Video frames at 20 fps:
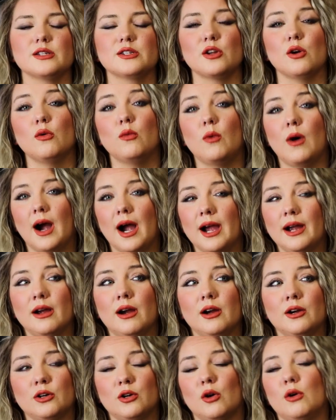So why
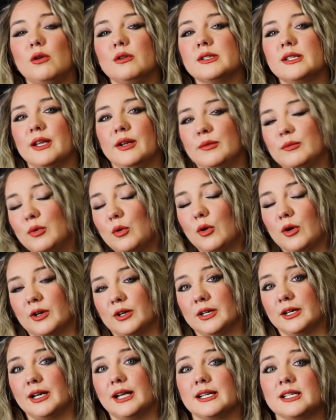are goals
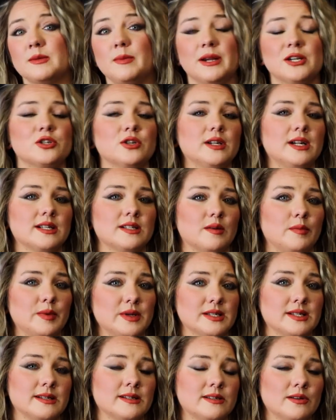important, especially as a
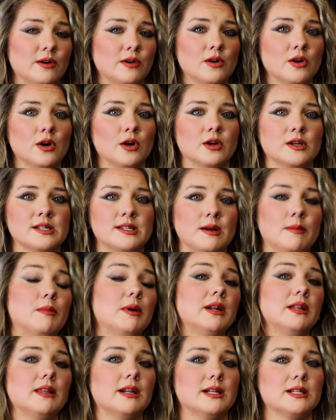business owner or
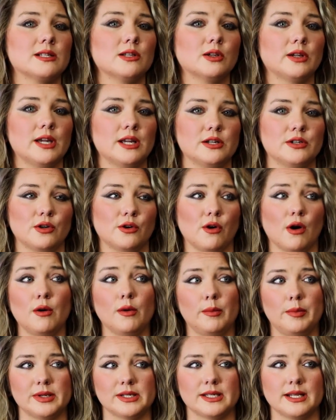somebody that is looking to
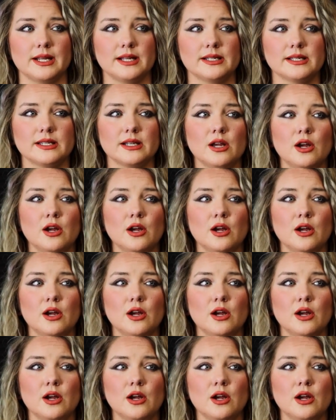grow a business?